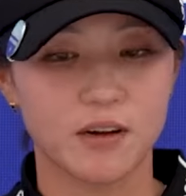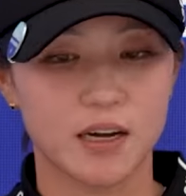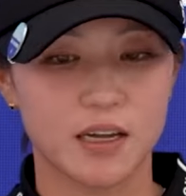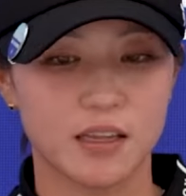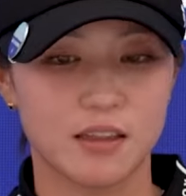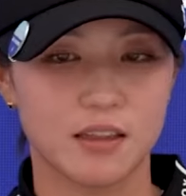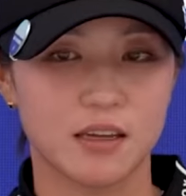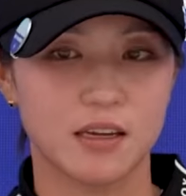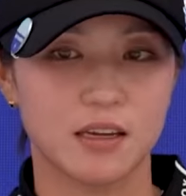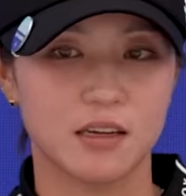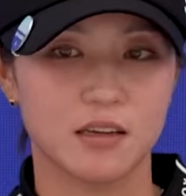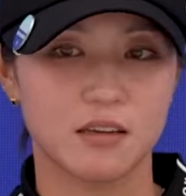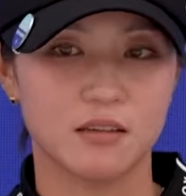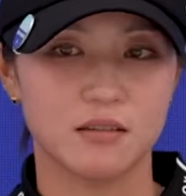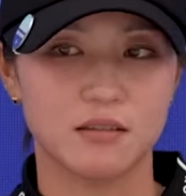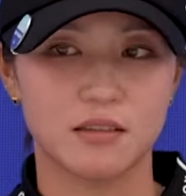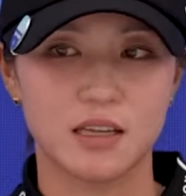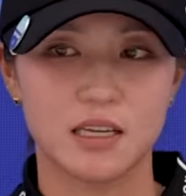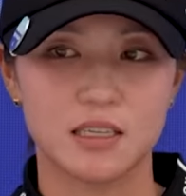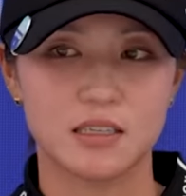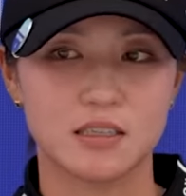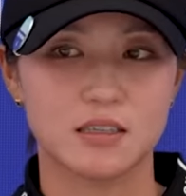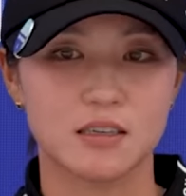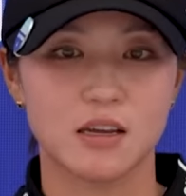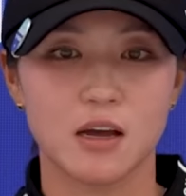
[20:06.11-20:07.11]
I think
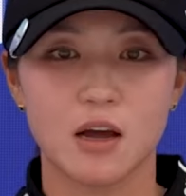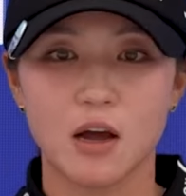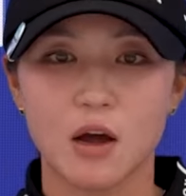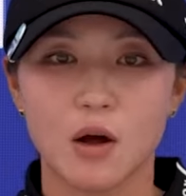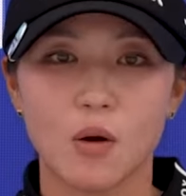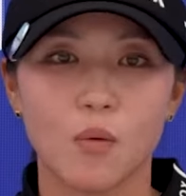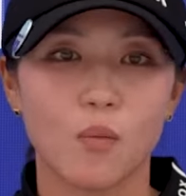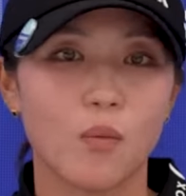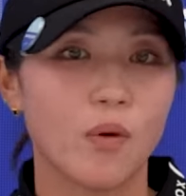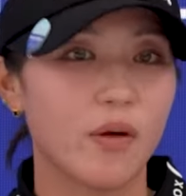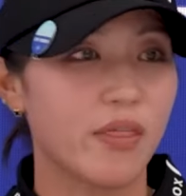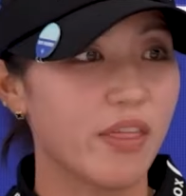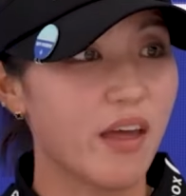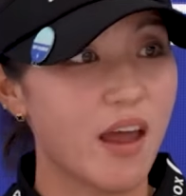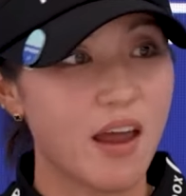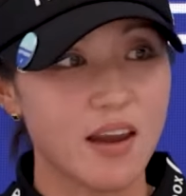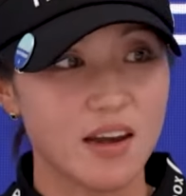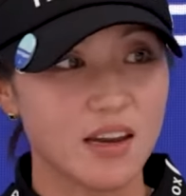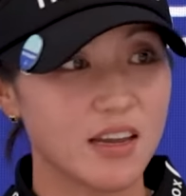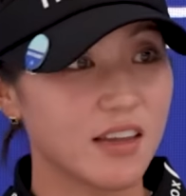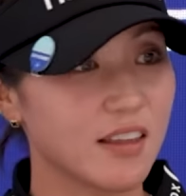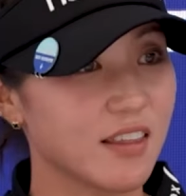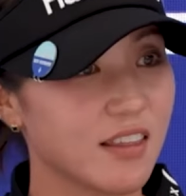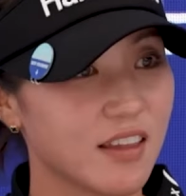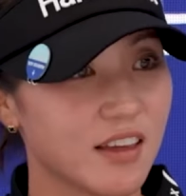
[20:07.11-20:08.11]
that's with
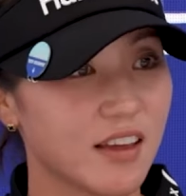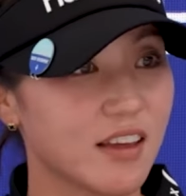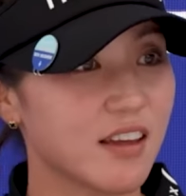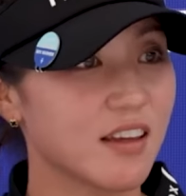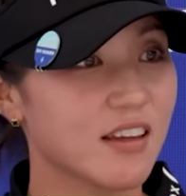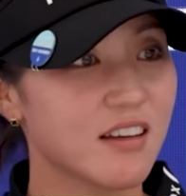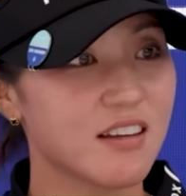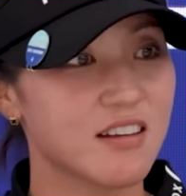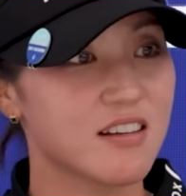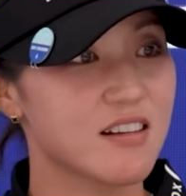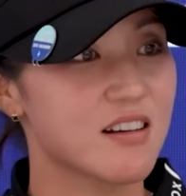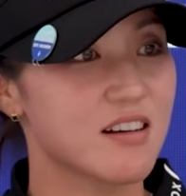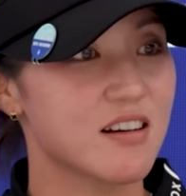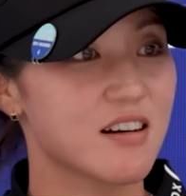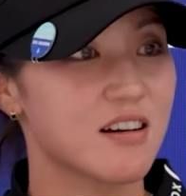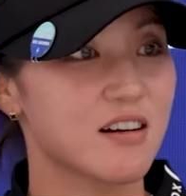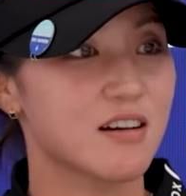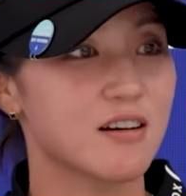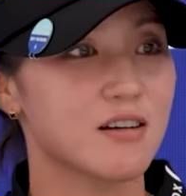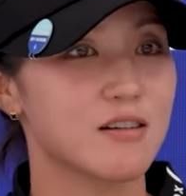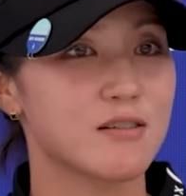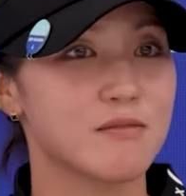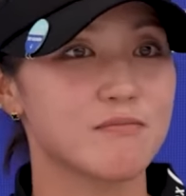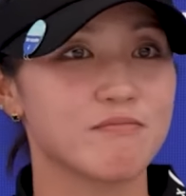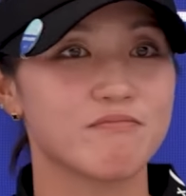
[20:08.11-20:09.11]
anything,
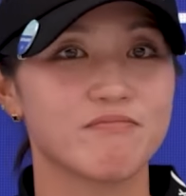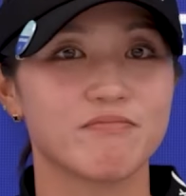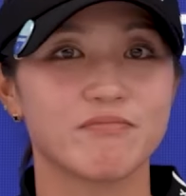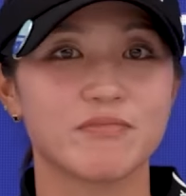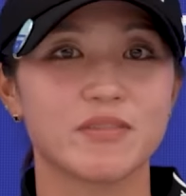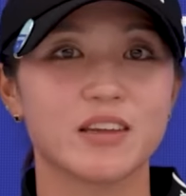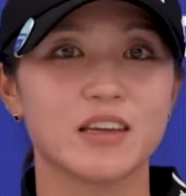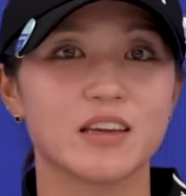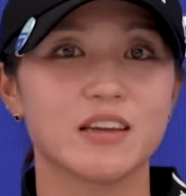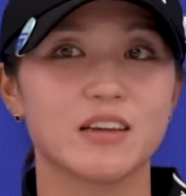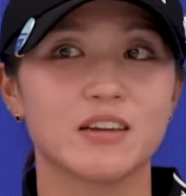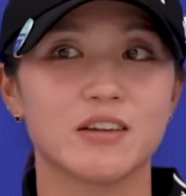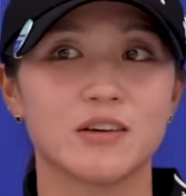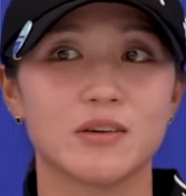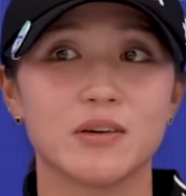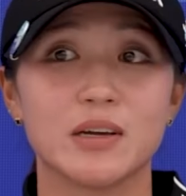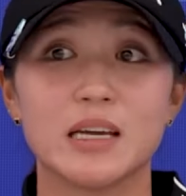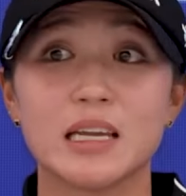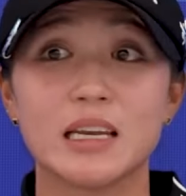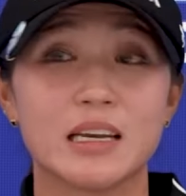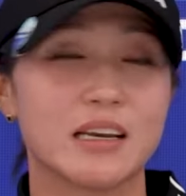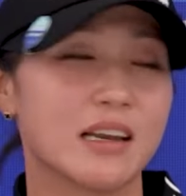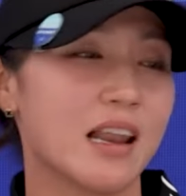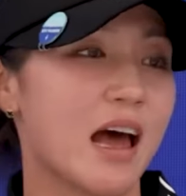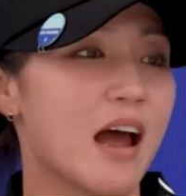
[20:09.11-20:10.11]
you know,
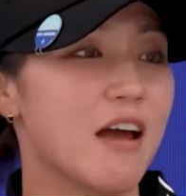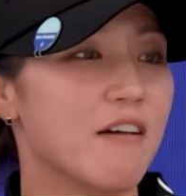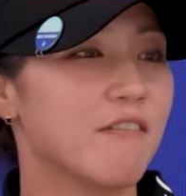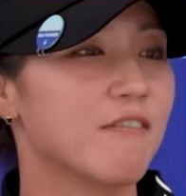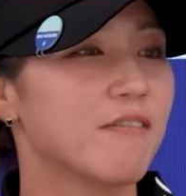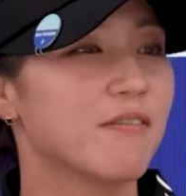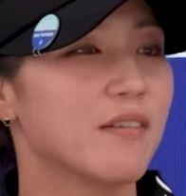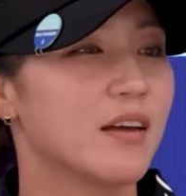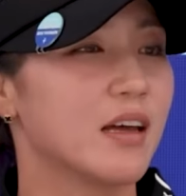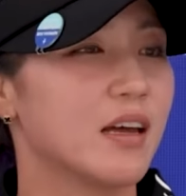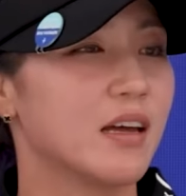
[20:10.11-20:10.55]
in life.